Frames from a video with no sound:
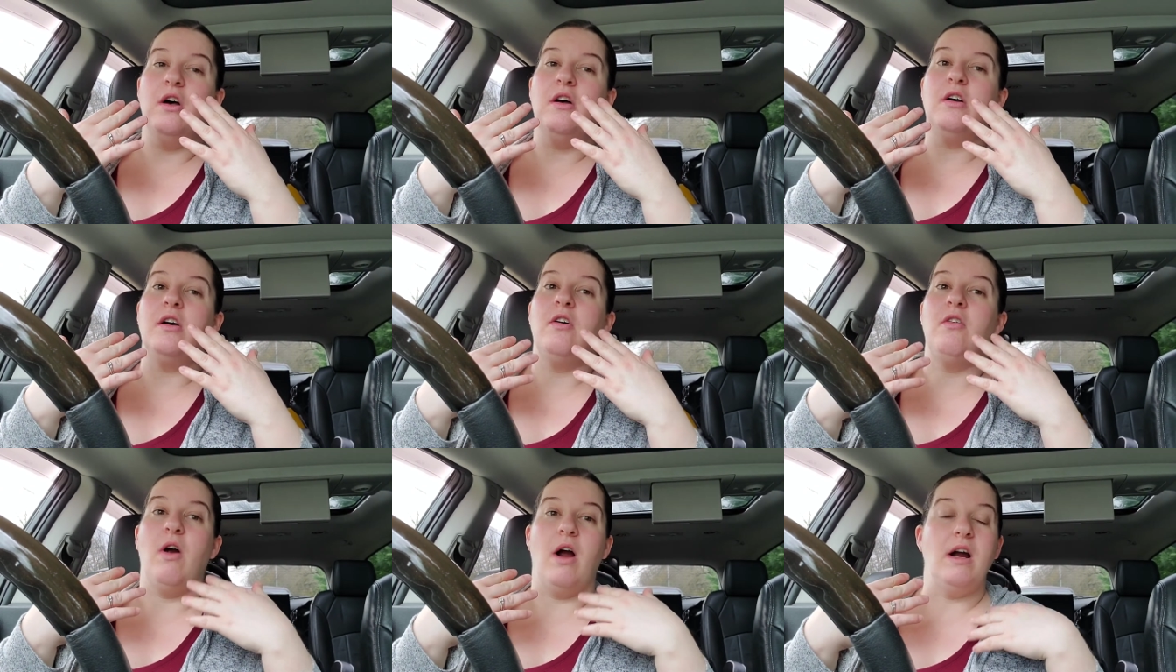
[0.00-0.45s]

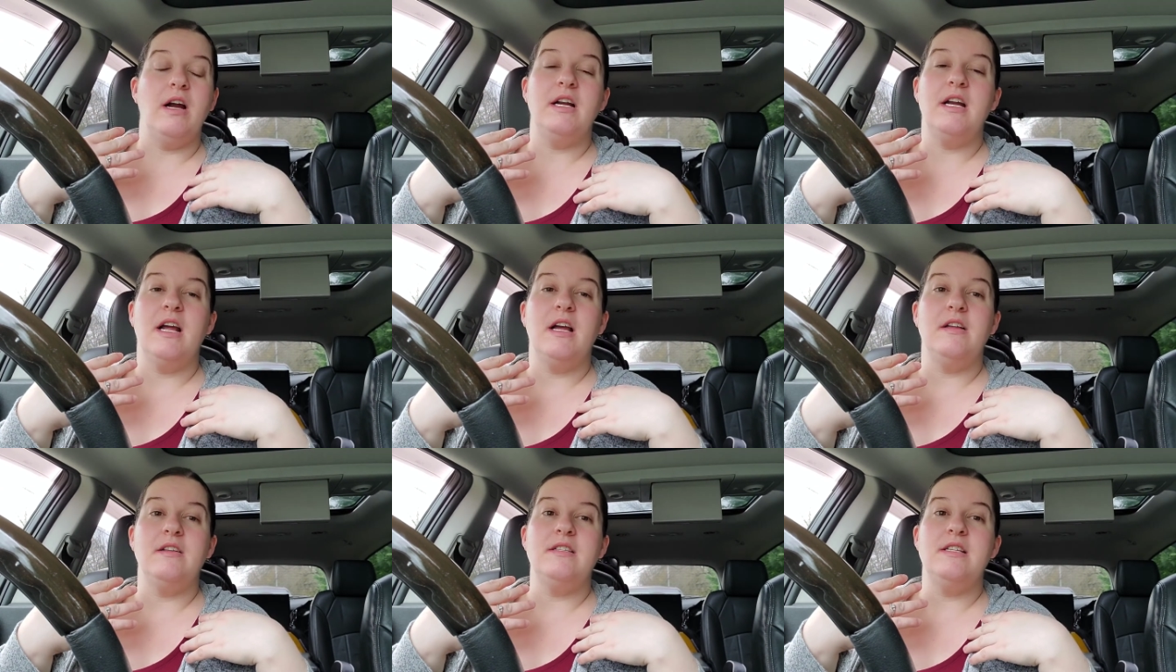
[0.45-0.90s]

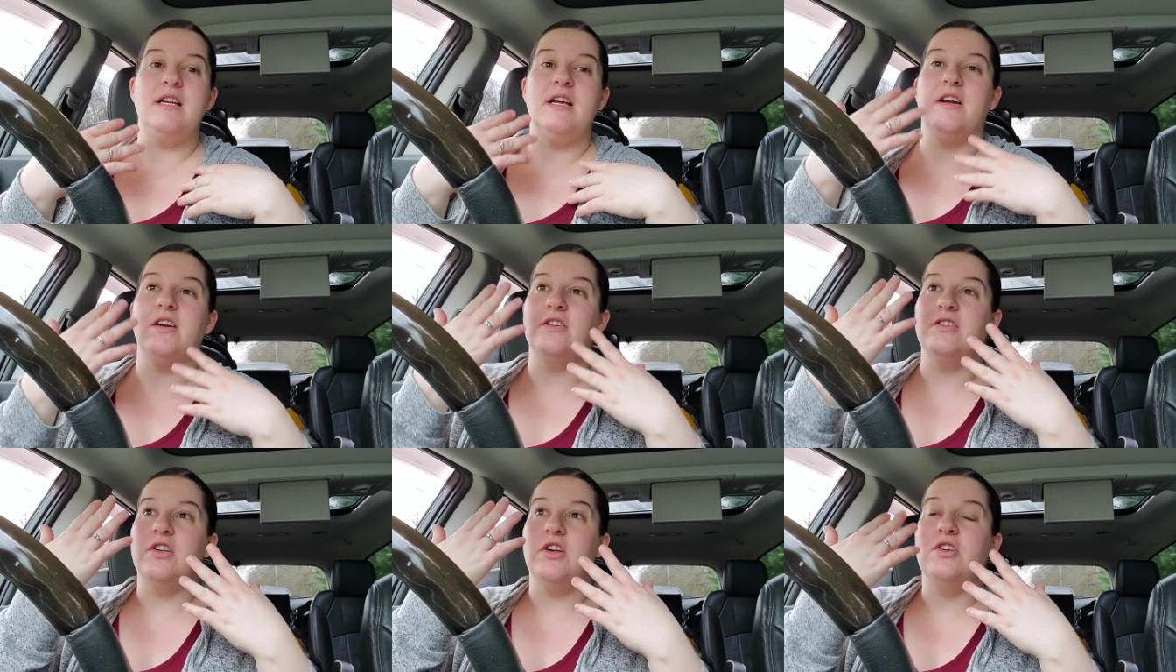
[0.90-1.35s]
crocodile
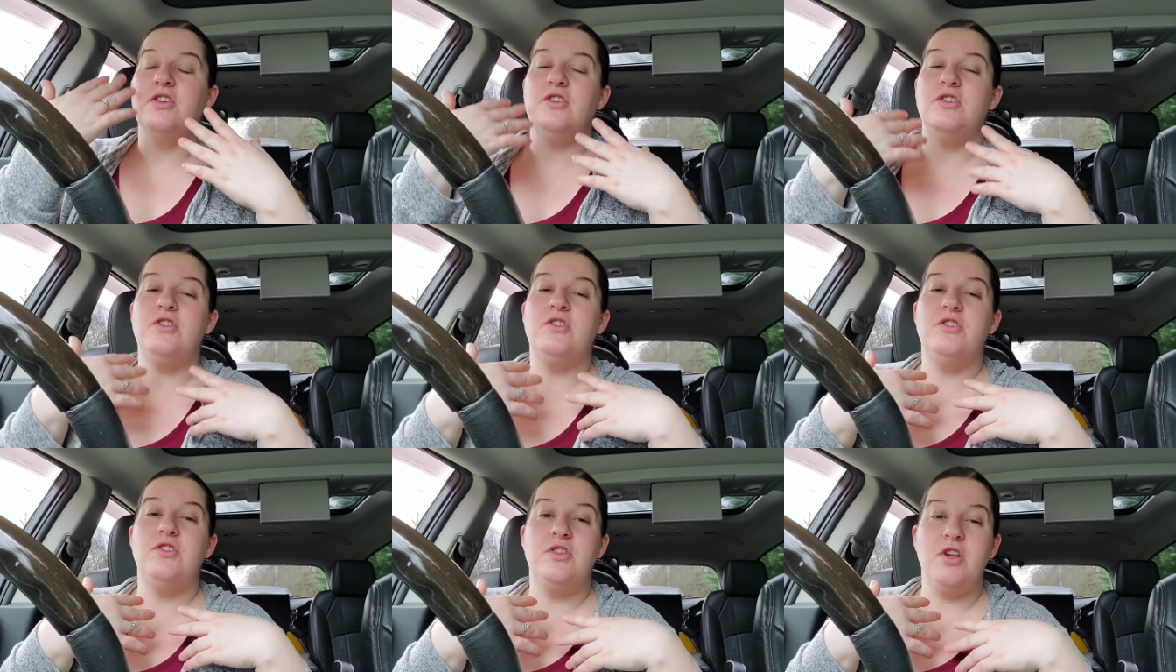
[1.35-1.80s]
tears,
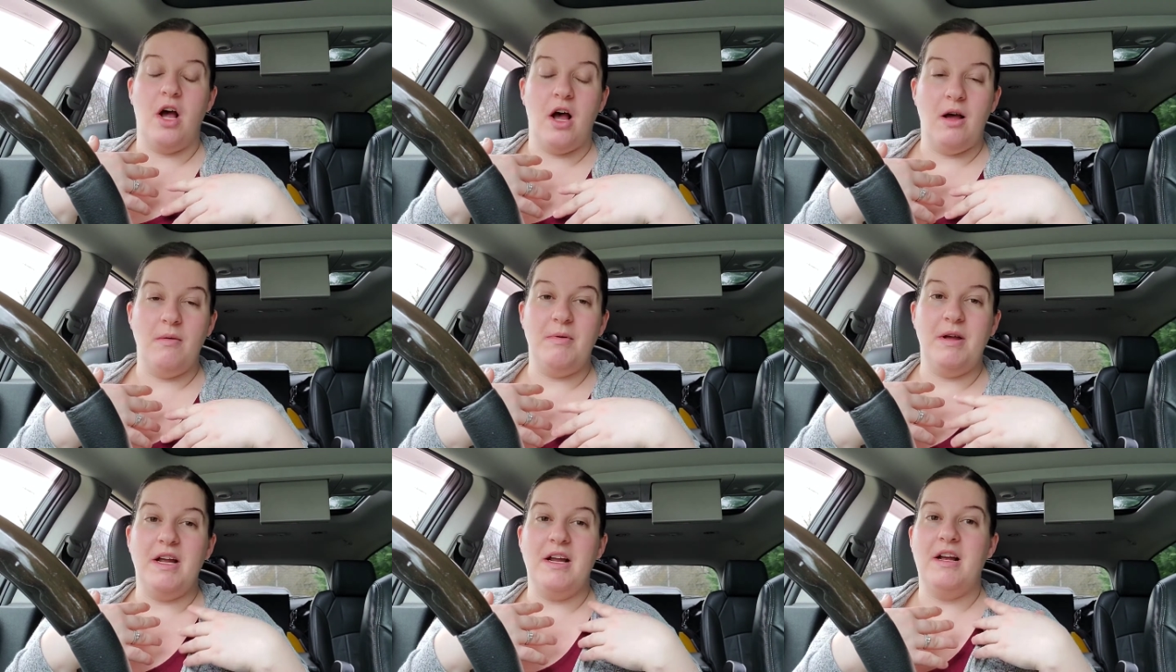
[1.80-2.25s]

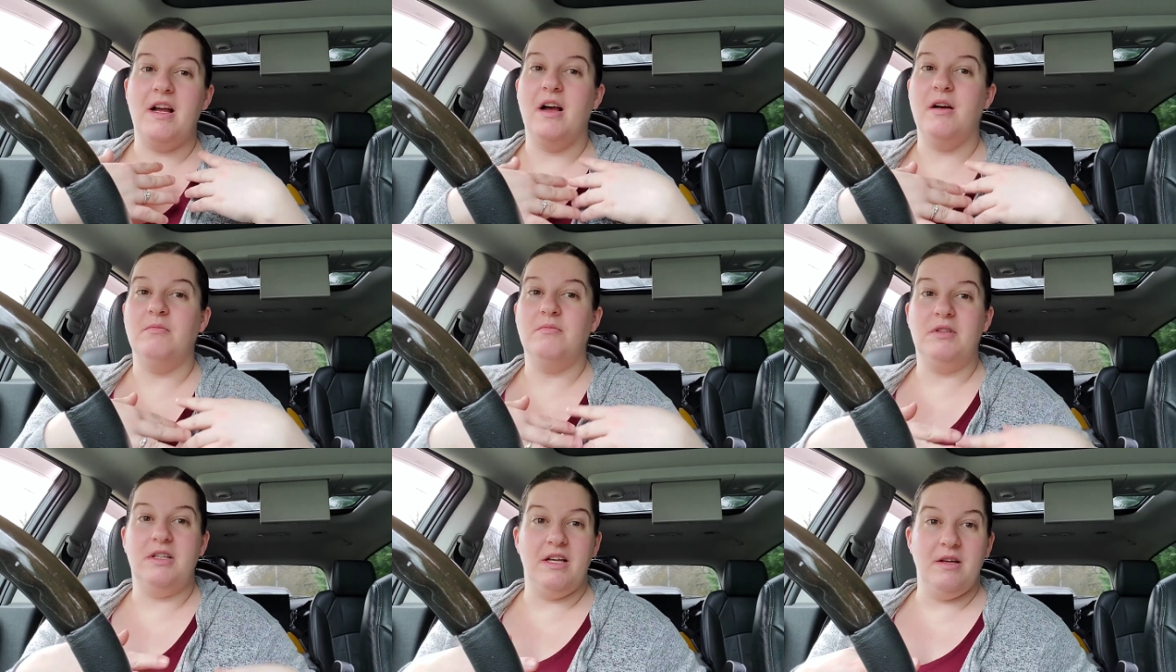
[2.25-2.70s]
sobbing,
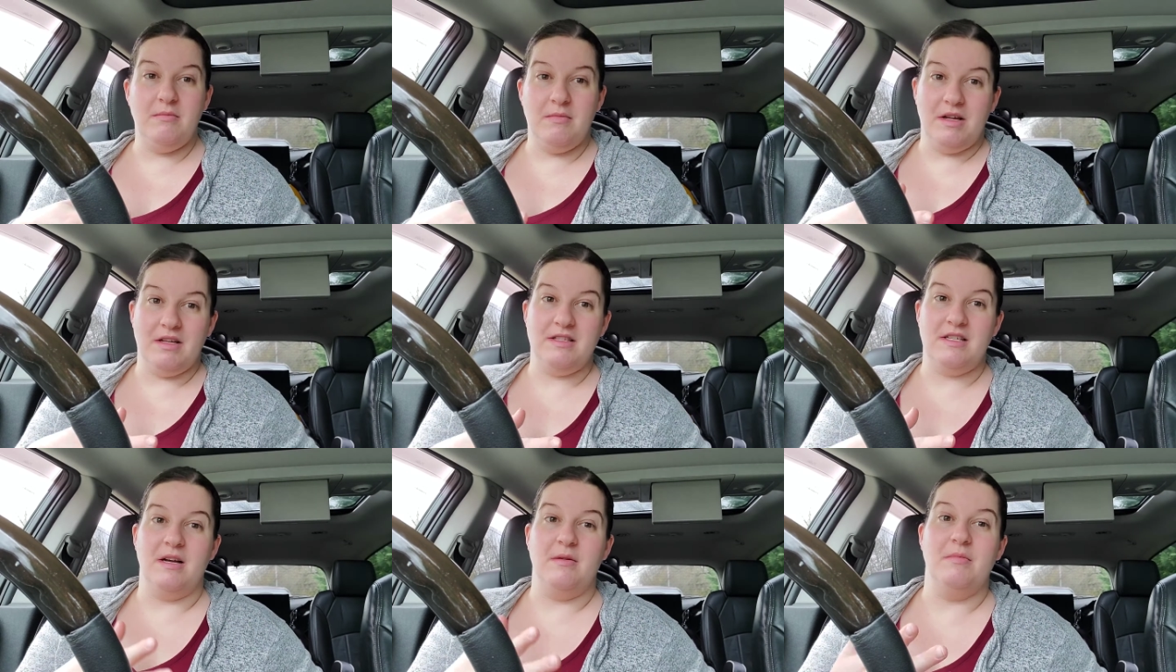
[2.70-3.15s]
complete
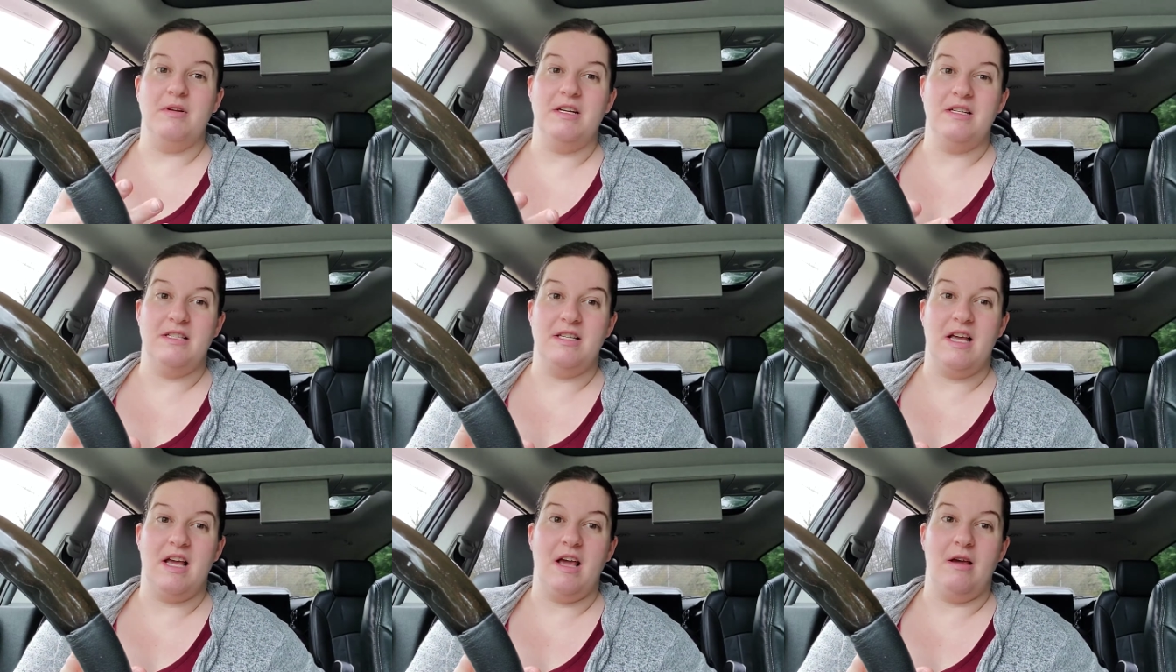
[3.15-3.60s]
meltdown
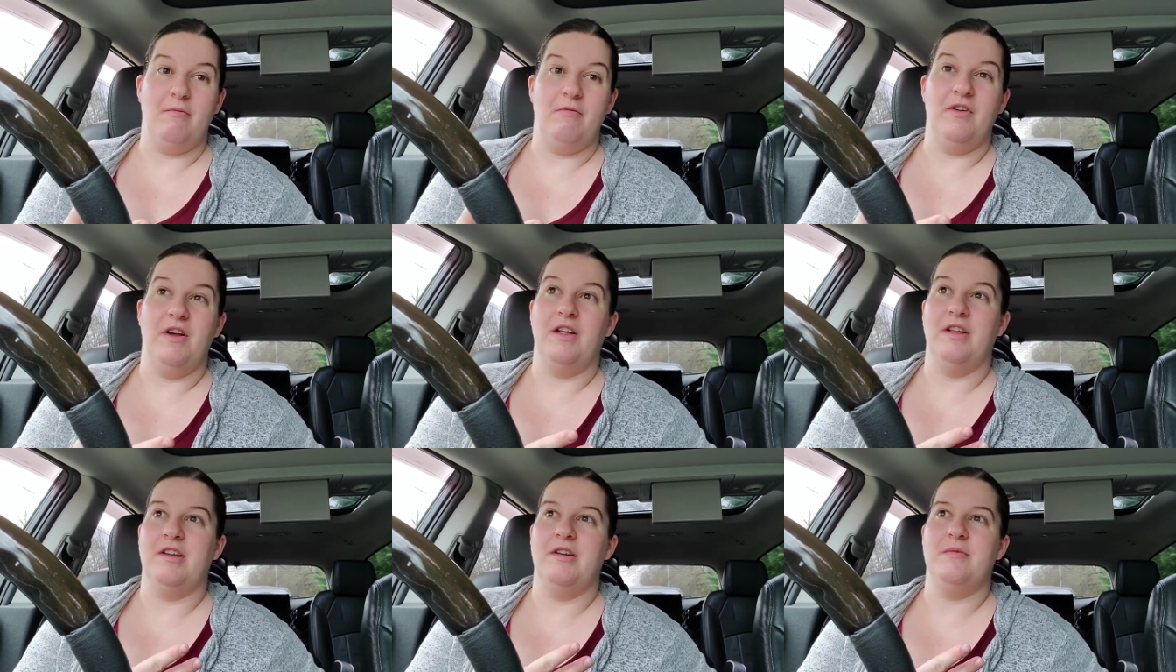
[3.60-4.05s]
because the game
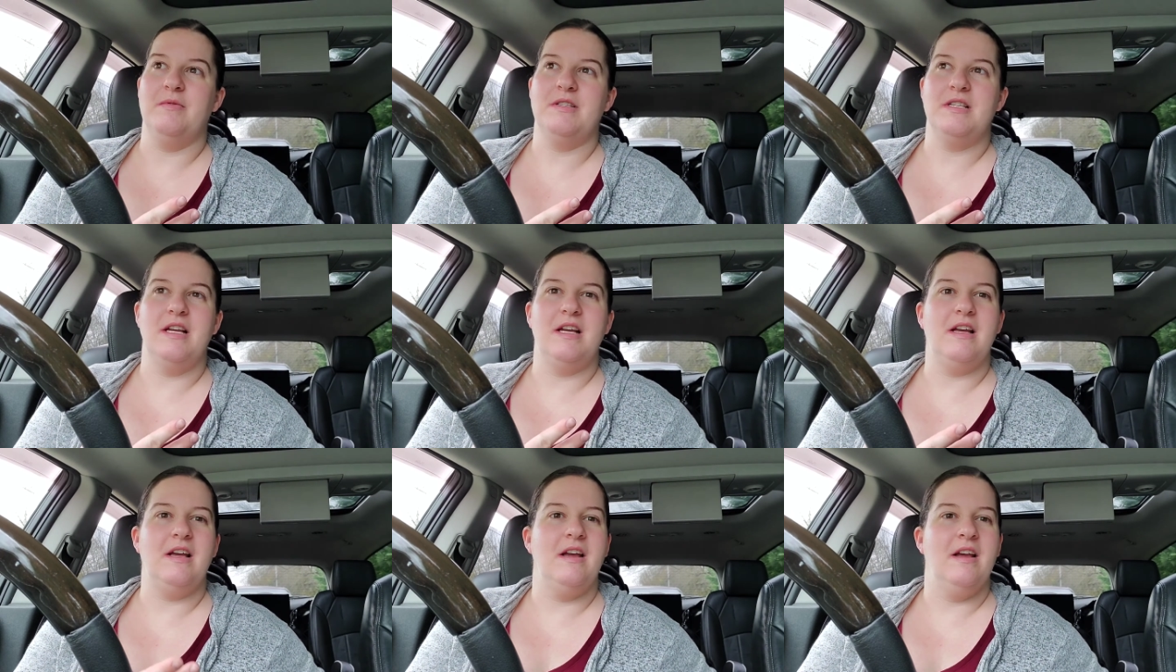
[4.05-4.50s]
fell. And it was
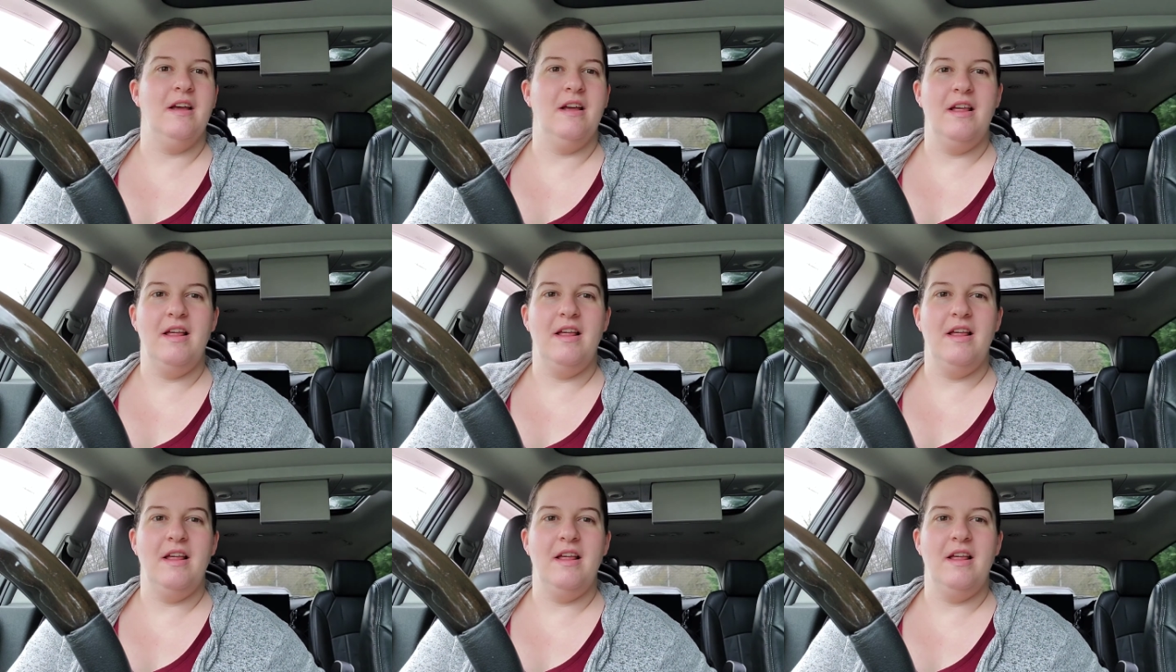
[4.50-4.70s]
like,